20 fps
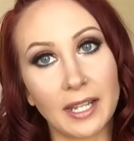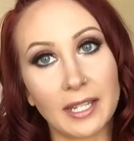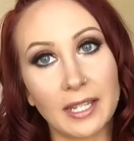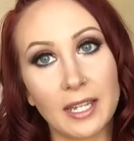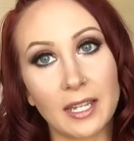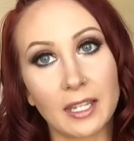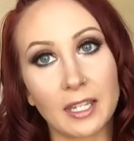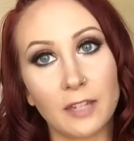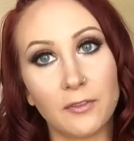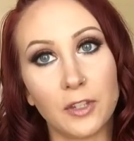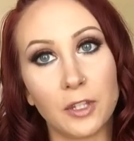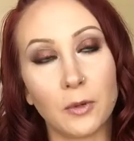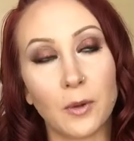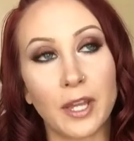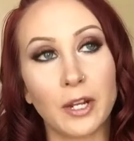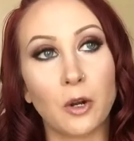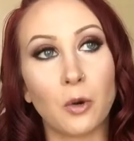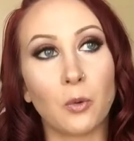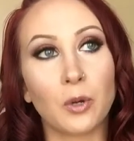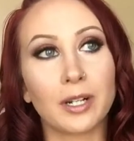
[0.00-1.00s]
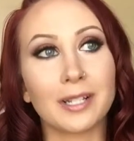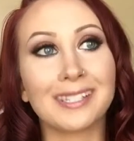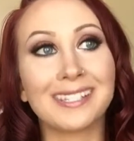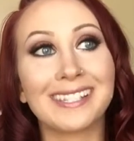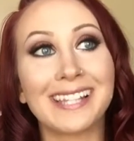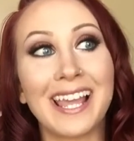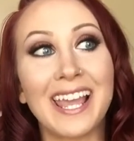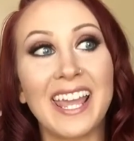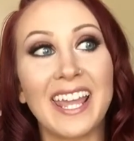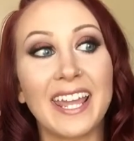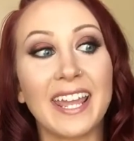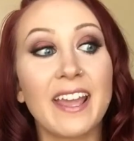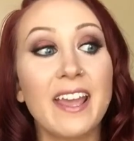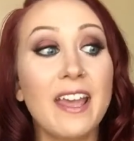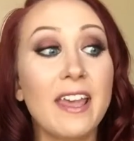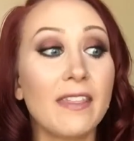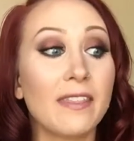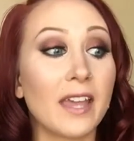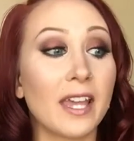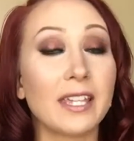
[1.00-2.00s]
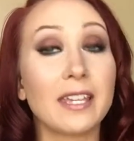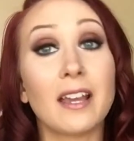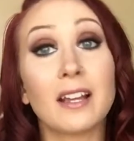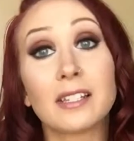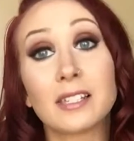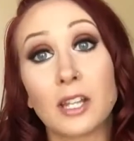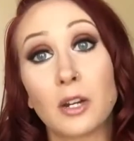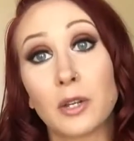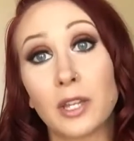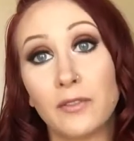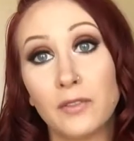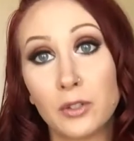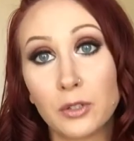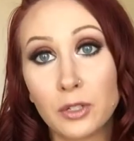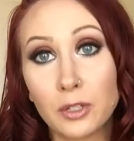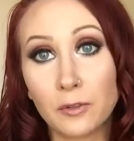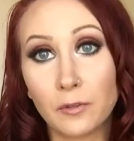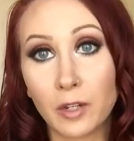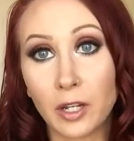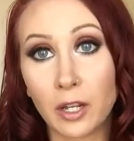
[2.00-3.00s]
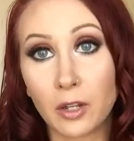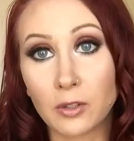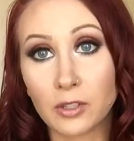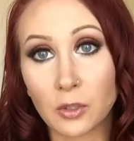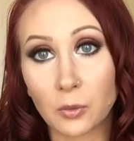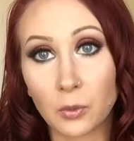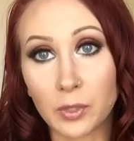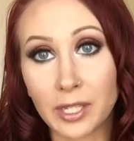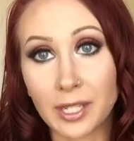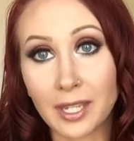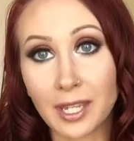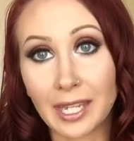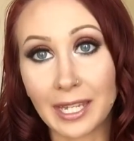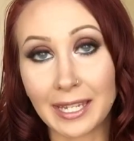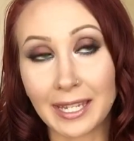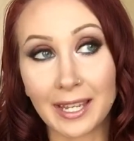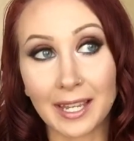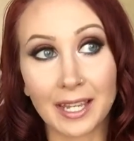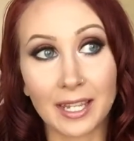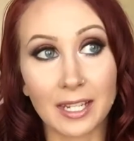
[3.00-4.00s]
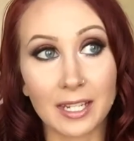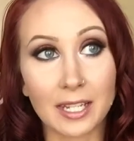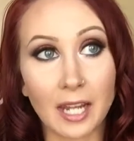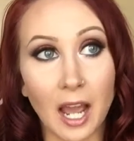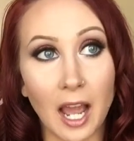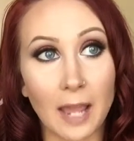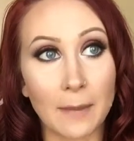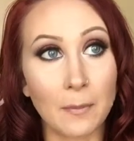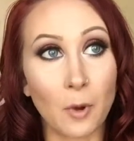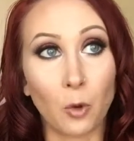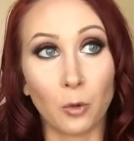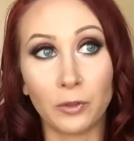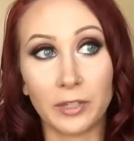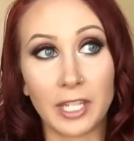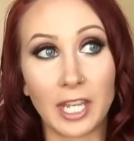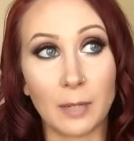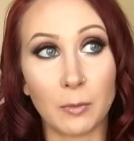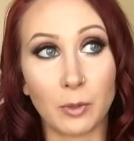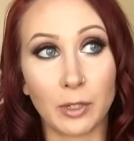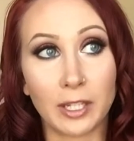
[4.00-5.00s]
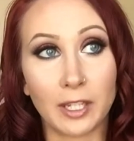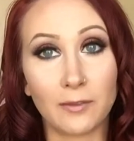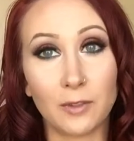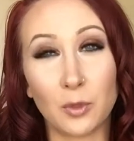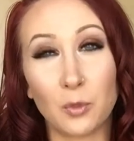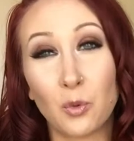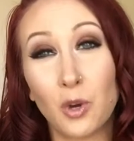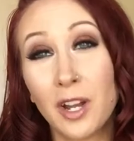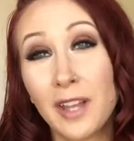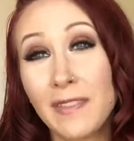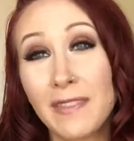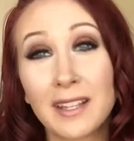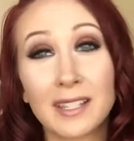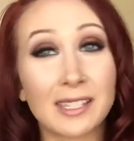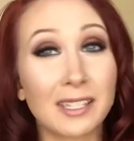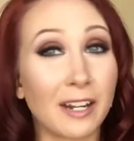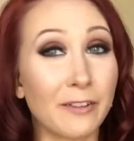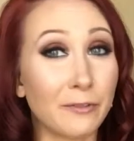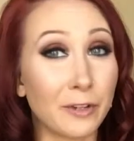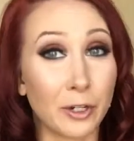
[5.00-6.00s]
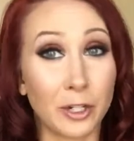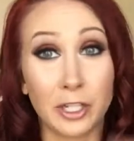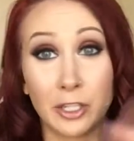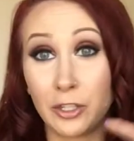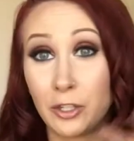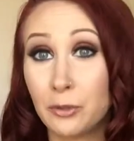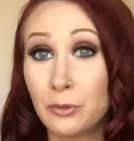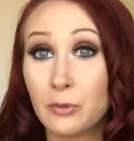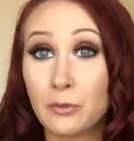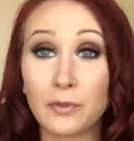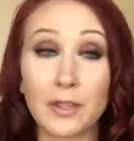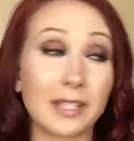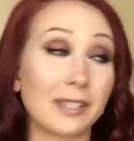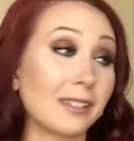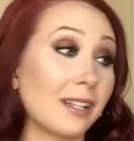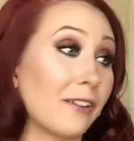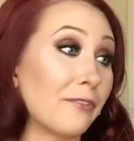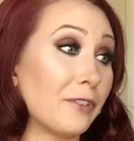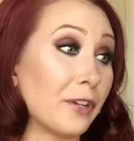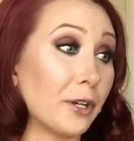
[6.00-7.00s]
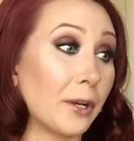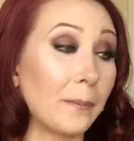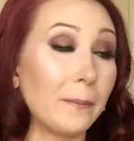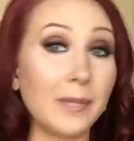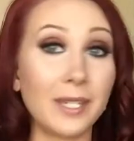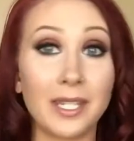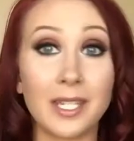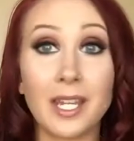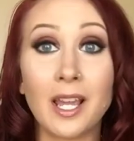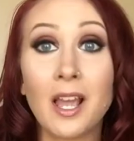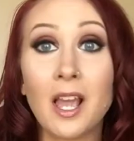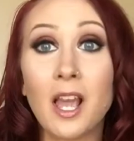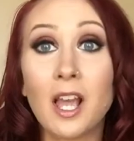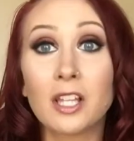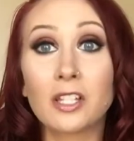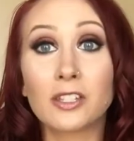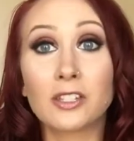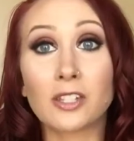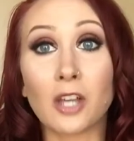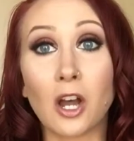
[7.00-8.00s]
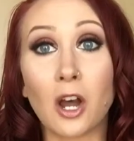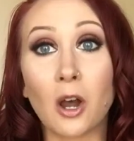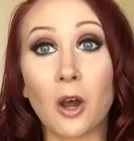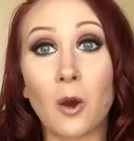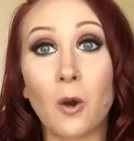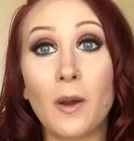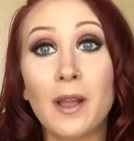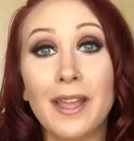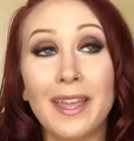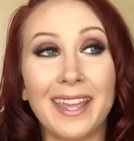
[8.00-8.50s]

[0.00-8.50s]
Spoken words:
I can't give you. I don't want to say that, yes, I'll give you 2 videos a week and I'm only able to give you 1. That's not fair to you. That's not fair to me. So,